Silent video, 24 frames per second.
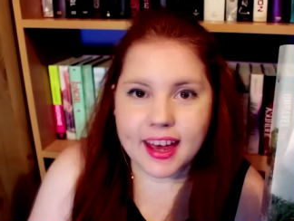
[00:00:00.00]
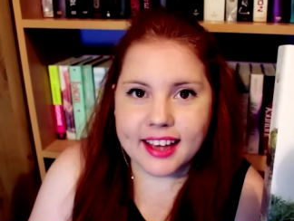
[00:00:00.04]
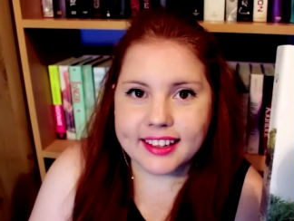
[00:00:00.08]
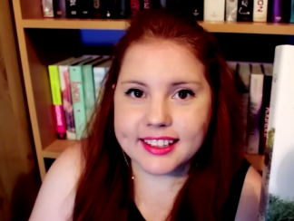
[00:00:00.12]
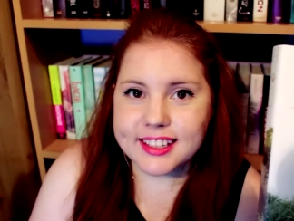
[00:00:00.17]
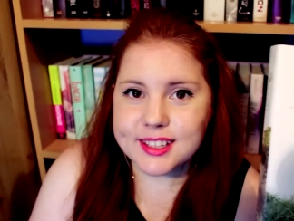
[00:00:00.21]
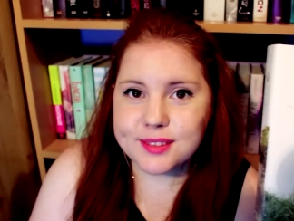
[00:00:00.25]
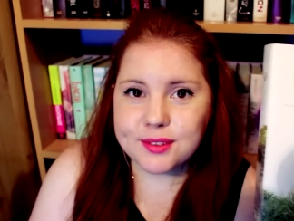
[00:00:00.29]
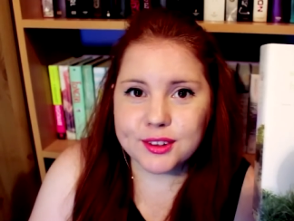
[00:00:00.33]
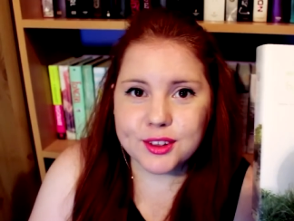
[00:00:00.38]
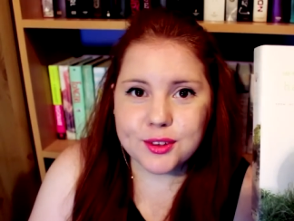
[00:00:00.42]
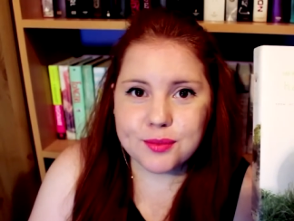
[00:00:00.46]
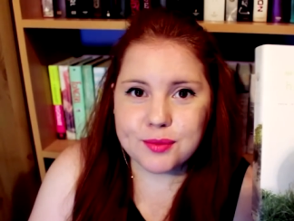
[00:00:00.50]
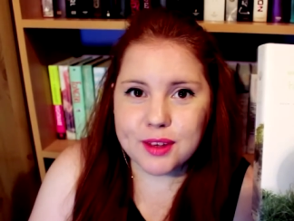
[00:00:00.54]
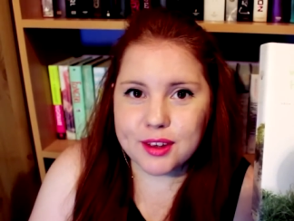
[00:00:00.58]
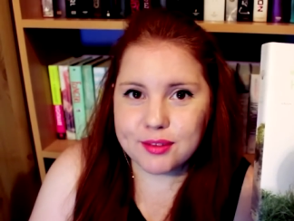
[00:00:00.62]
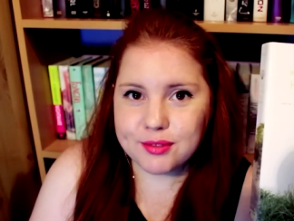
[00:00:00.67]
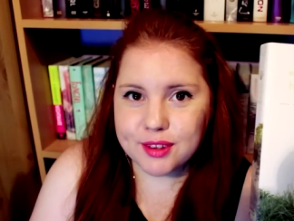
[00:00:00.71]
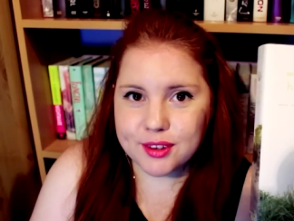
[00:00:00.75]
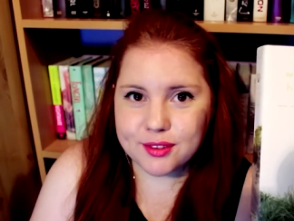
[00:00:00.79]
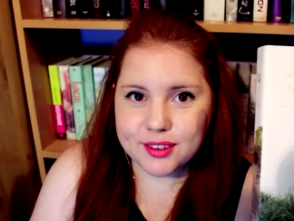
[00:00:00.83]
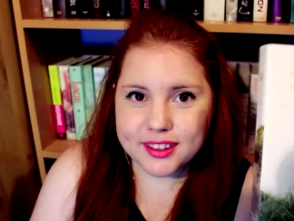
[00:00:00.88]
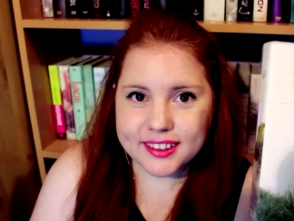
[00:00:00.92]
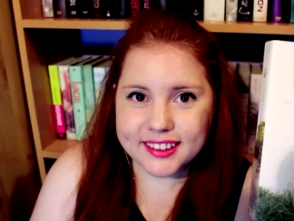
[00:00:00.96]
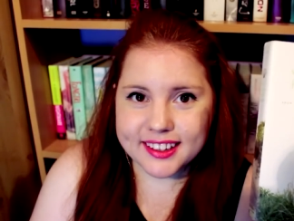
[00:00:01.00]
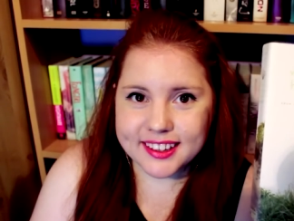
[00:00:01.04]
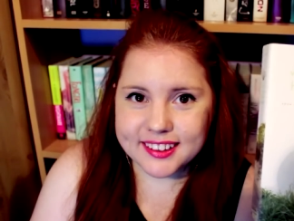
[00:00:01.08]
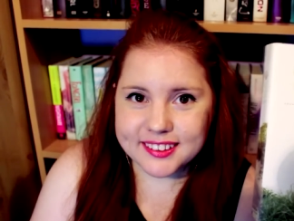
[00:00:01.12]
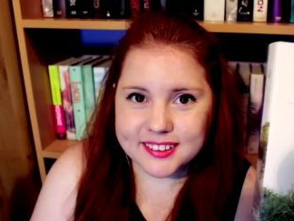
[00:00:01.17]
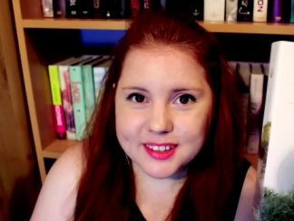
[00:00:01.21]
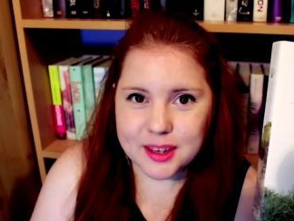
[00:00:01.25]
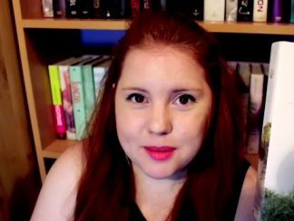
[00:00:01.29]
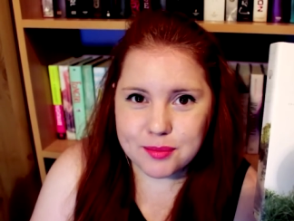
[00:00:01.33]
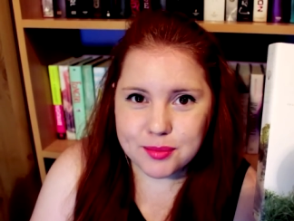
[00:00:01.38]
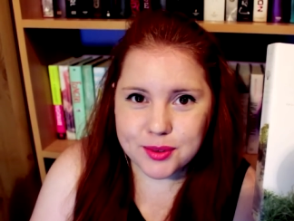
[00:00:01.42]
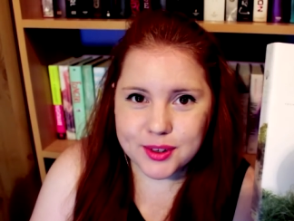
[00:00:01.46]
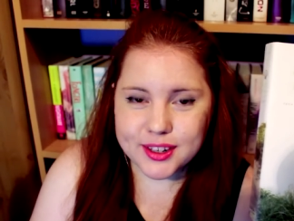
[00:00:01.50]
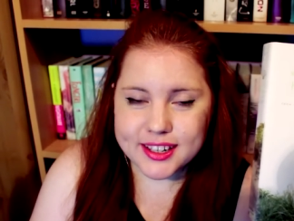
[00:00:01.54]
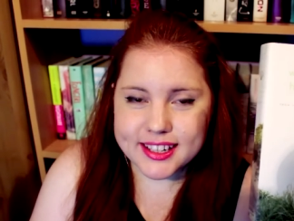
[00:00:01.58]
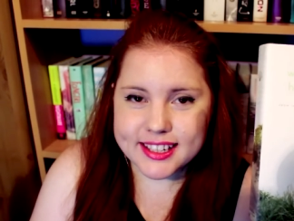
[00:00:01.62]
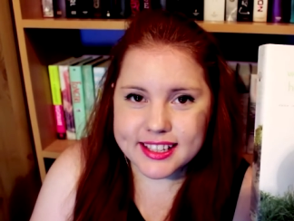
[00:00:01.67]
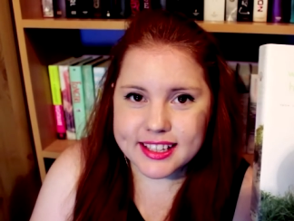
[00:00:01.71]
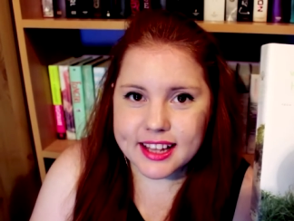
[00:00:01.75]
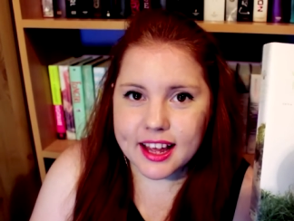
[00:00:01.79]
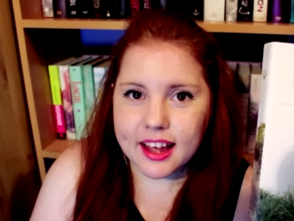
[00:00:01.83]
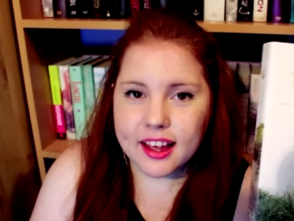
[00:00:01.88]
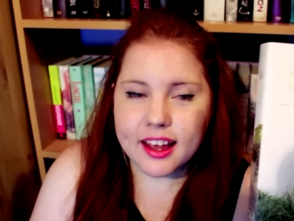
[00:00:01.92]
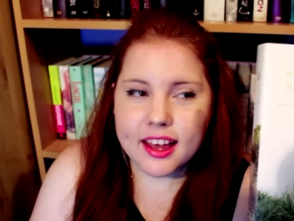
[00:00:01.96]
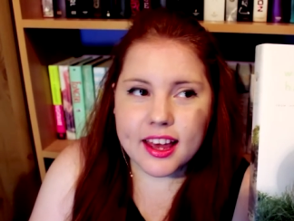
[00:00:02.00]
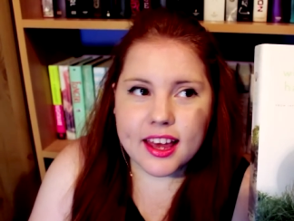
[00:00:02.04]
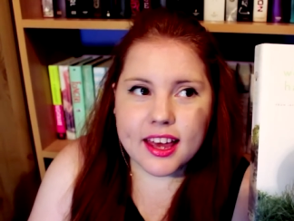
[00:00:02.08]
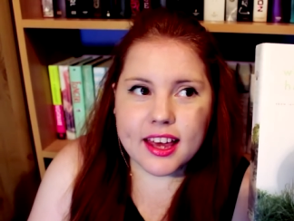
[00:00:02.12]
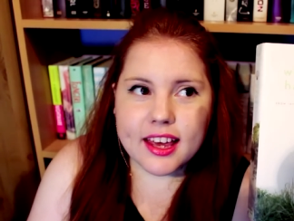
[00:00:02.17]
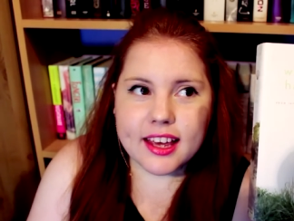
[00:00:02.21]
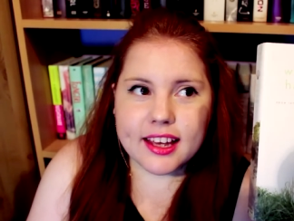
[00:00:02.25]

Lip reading: And it's one of my favorite contemporaries now.